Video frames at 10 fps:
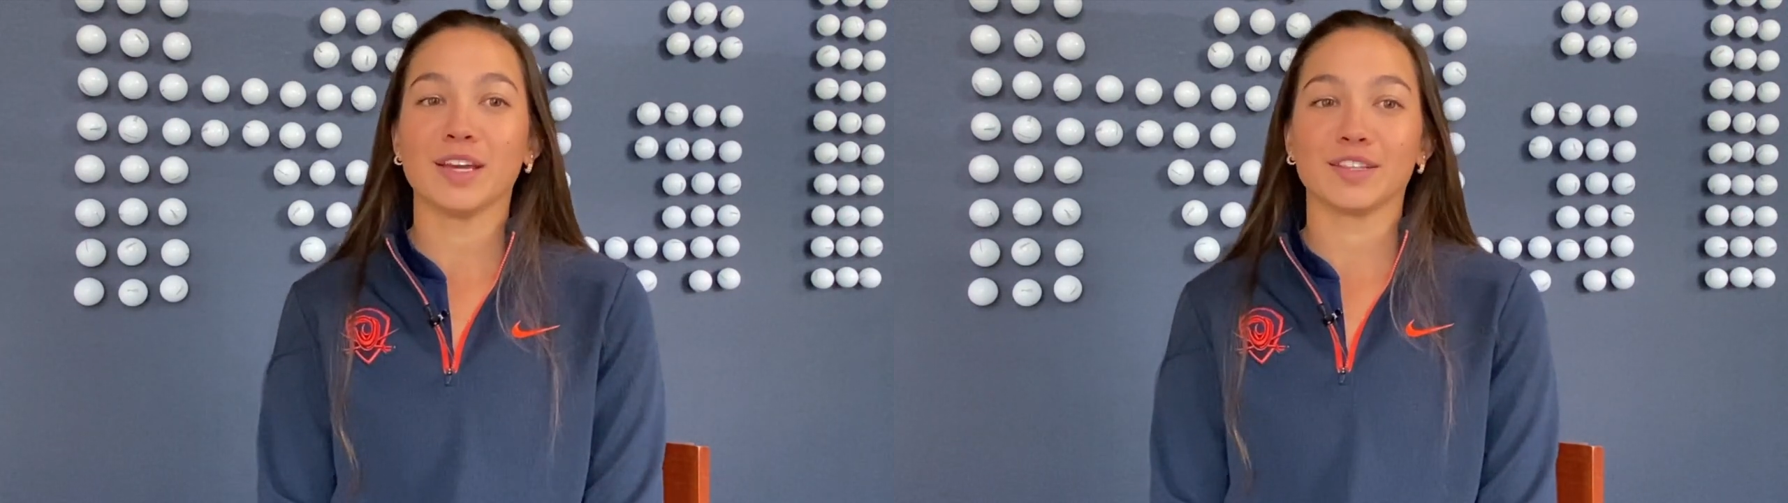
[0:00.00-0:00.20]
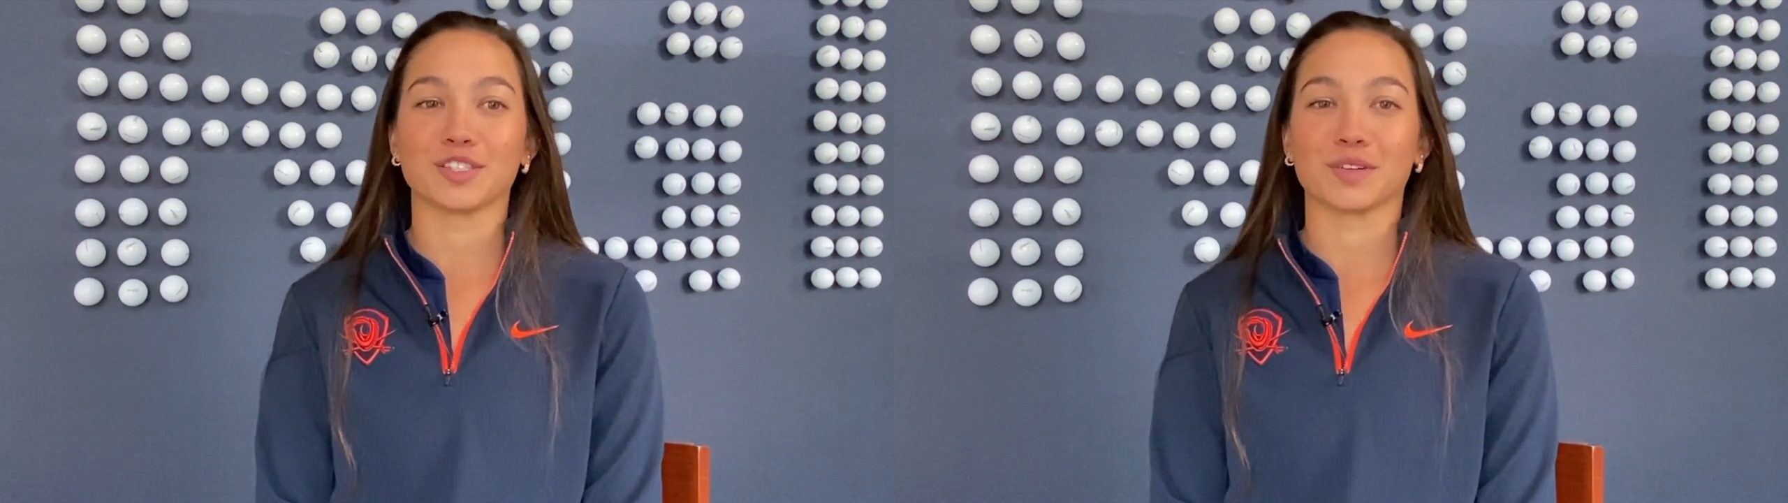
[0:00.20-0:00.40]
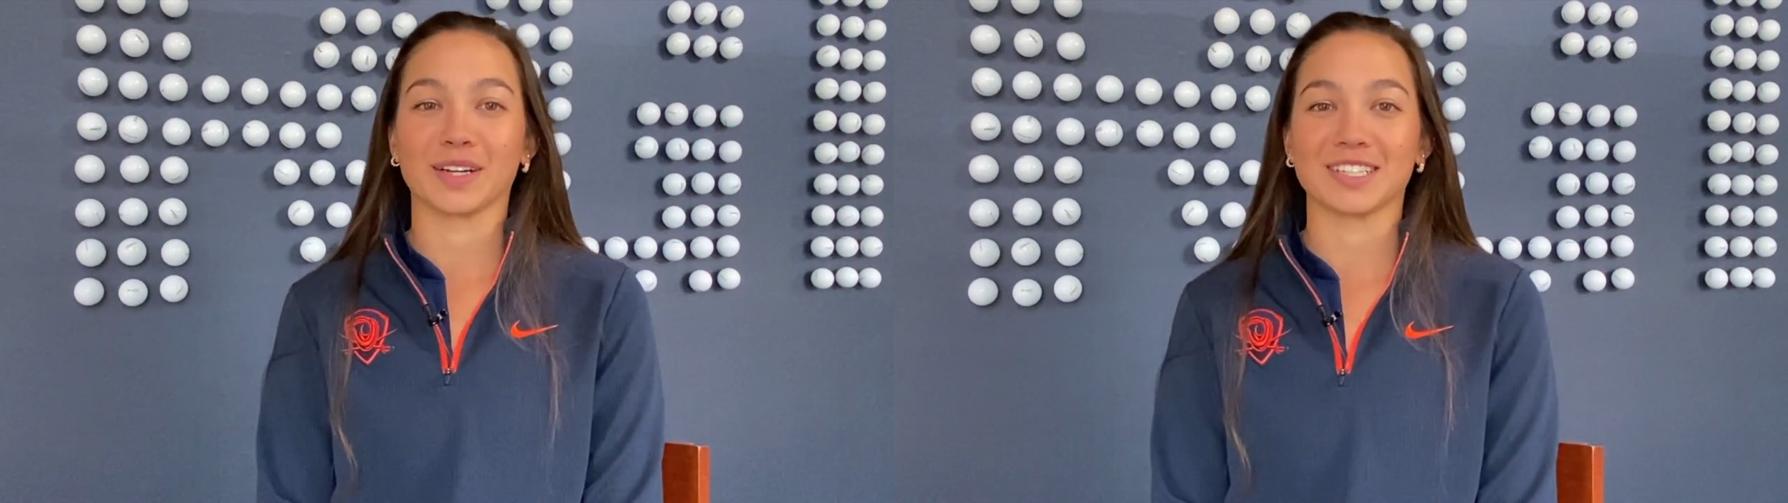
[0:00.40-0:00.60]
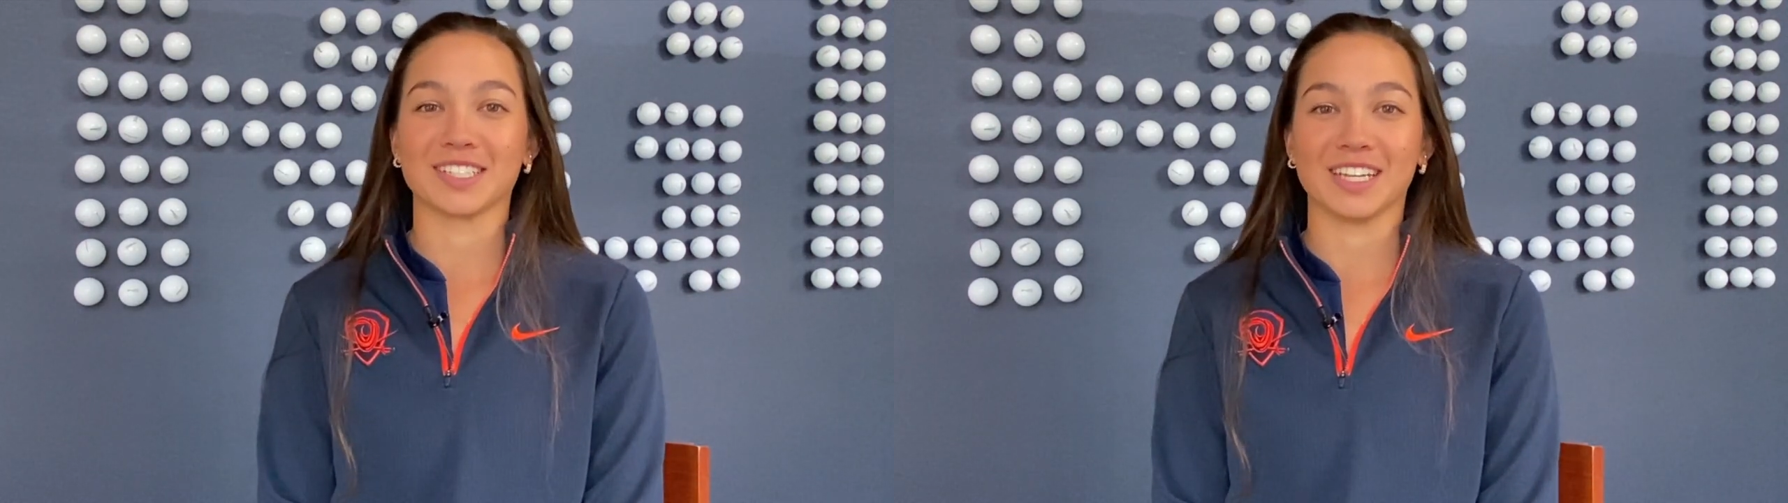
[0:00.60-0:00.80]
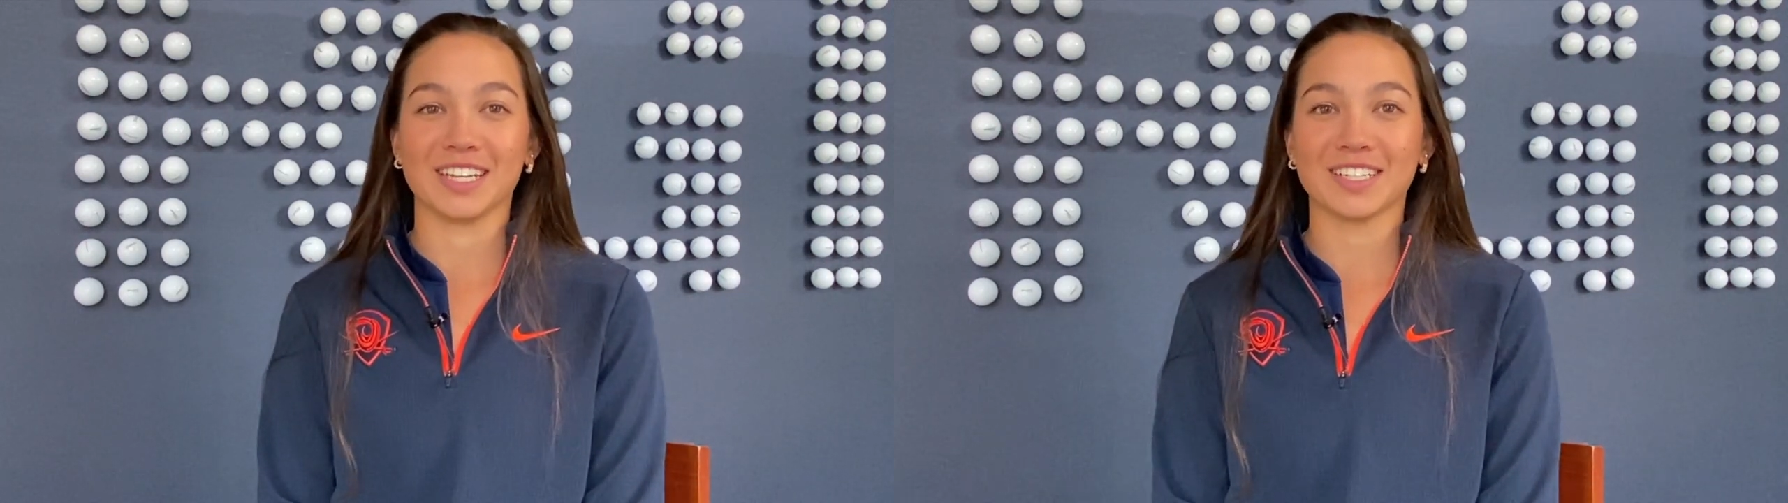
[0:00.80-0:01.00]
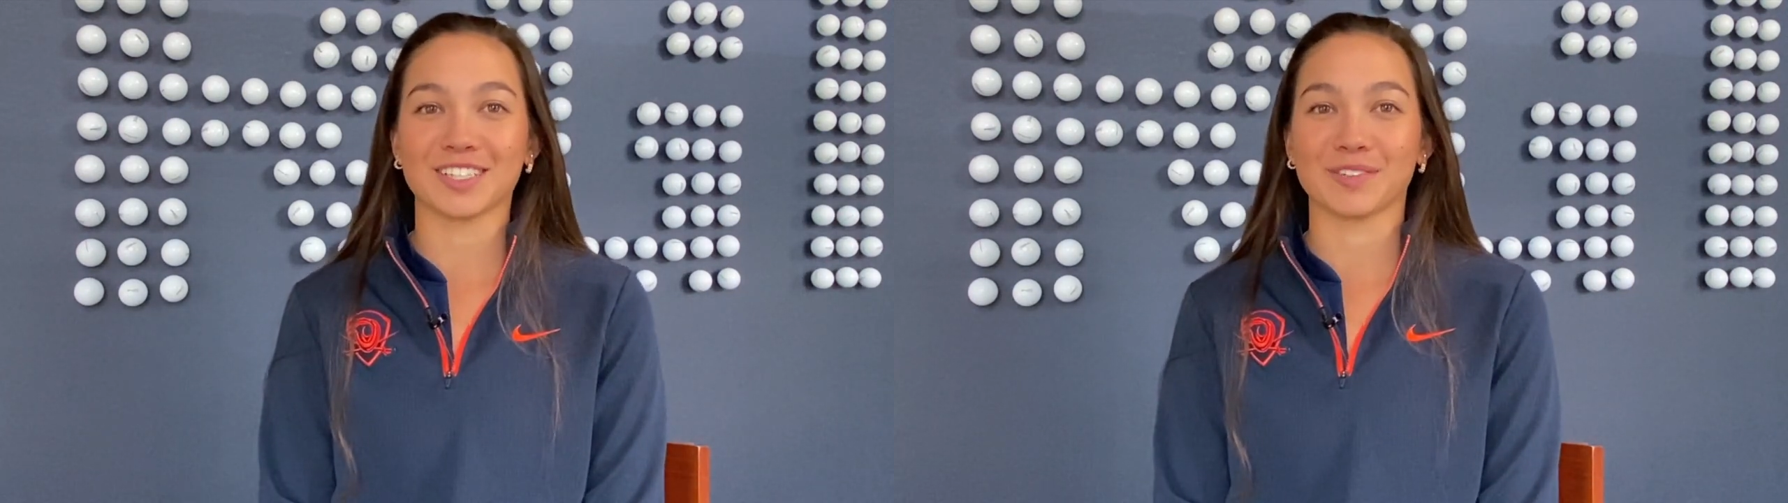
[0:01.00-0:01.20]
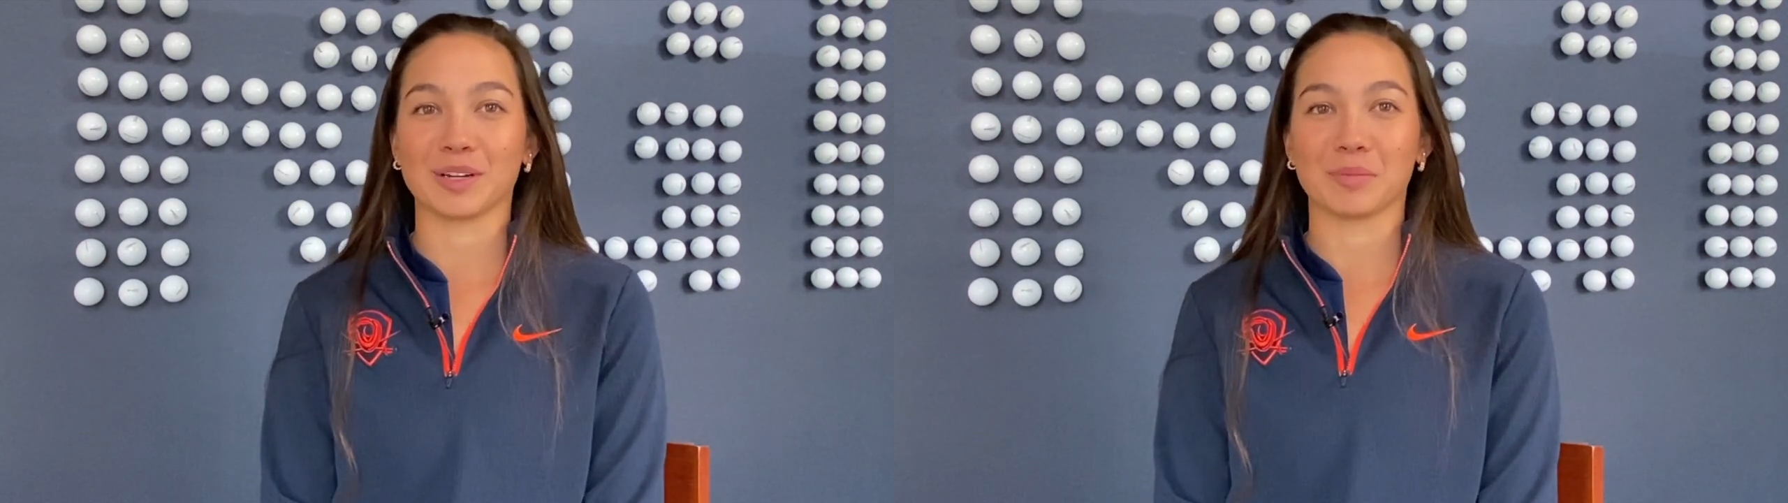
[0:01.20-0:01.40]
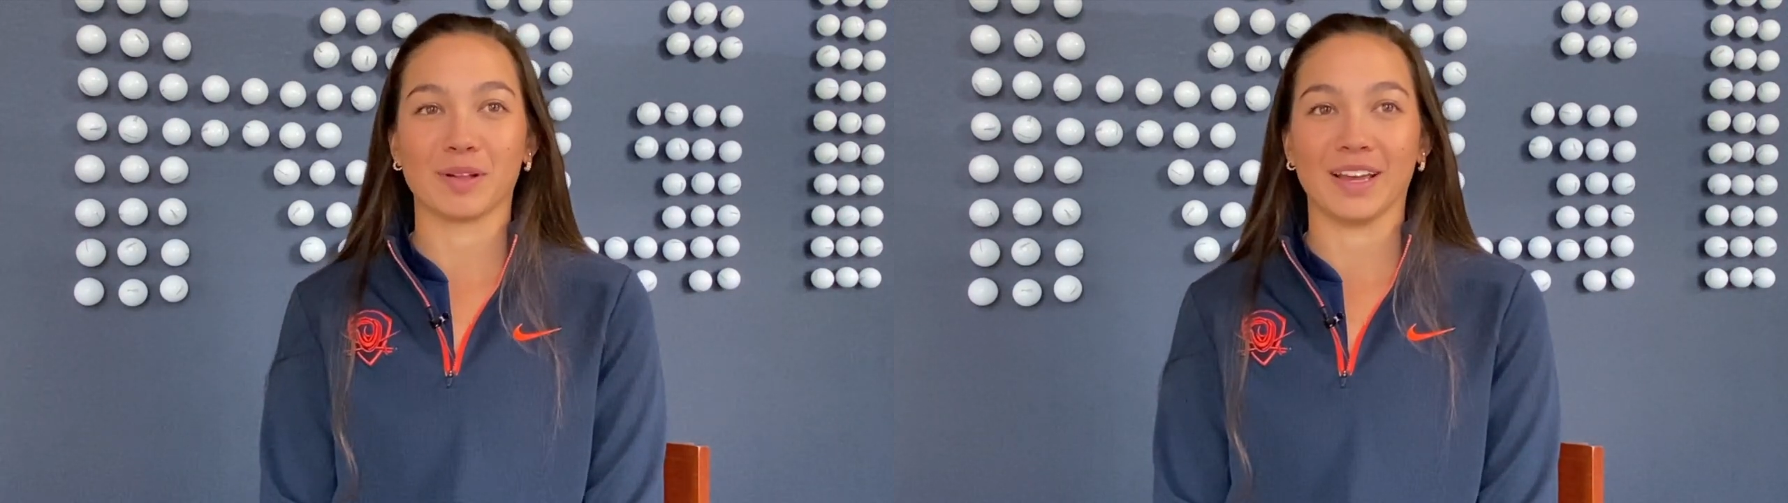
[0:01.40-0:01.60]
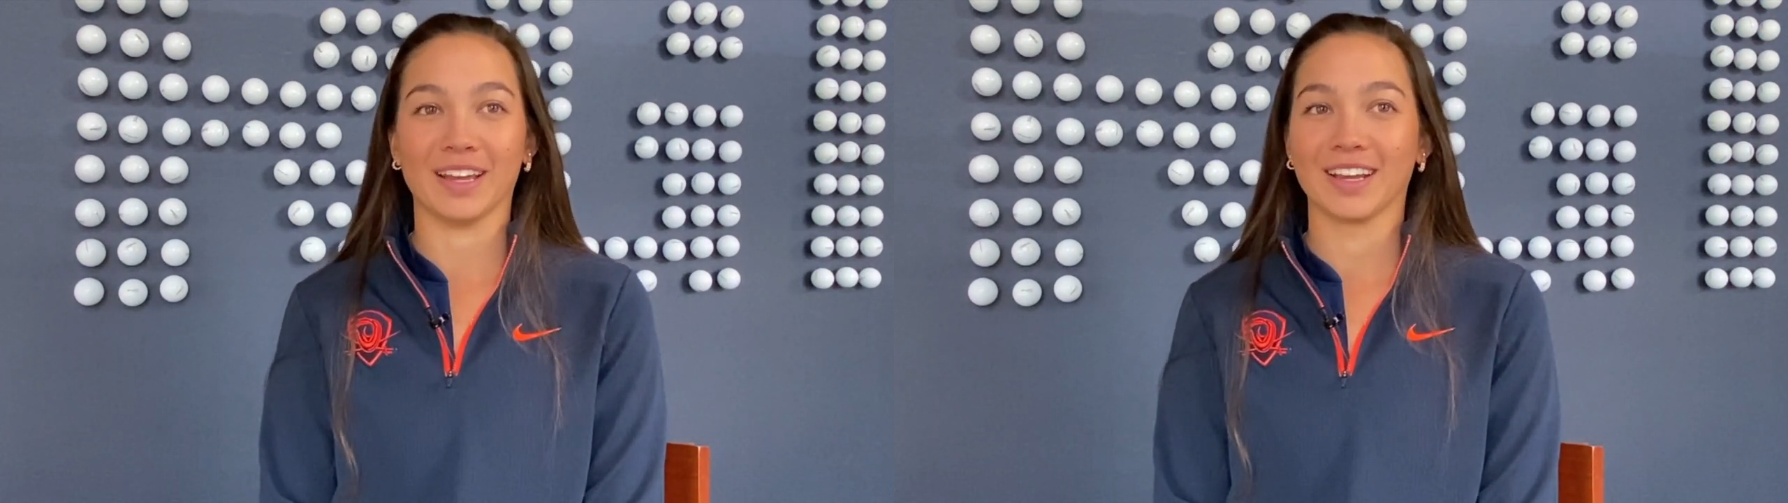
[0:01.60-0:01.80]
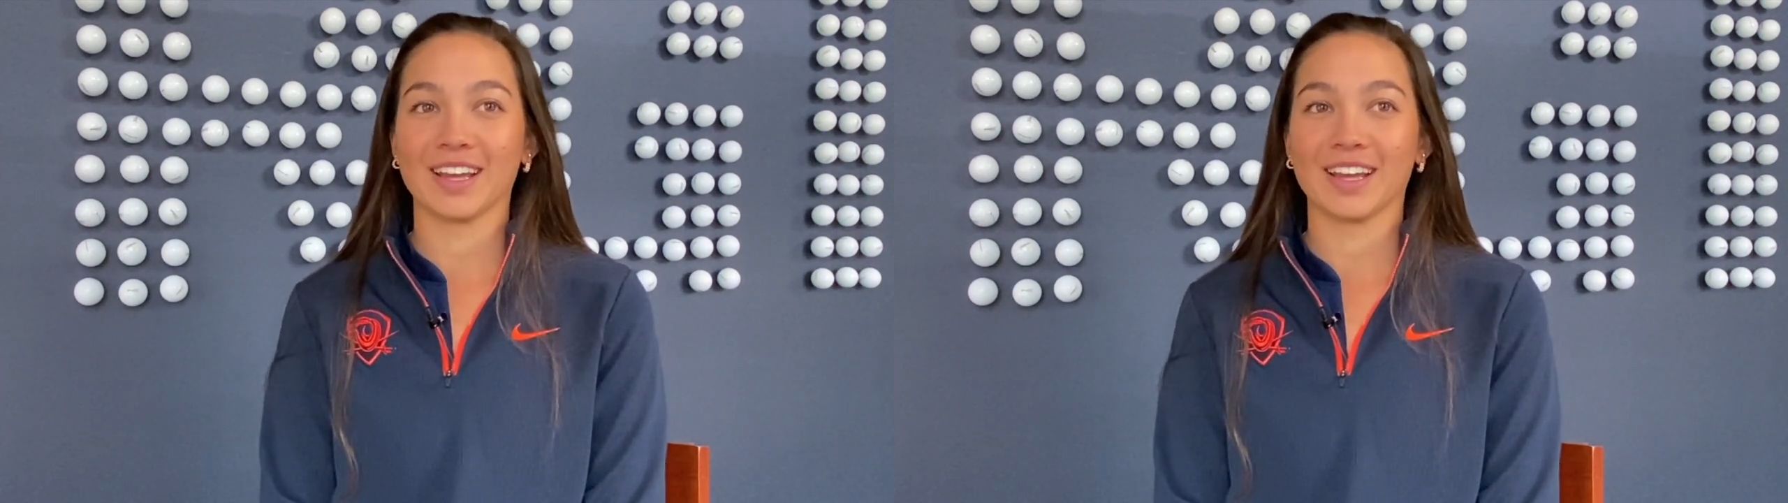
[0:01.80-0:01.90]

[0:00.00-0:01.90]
the shortest tees. So we were playing,